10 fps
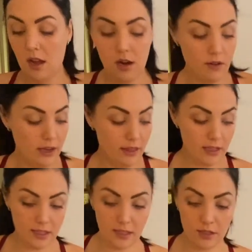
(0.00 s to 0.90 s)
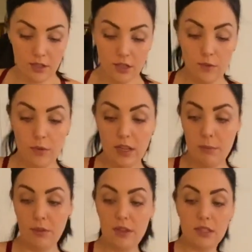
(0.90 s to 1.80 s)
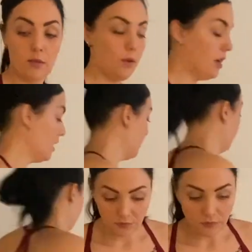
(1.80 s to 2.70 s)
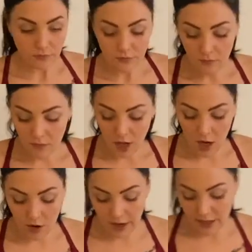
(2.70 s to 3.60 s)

Alright, this is good. We can put this away. Alright,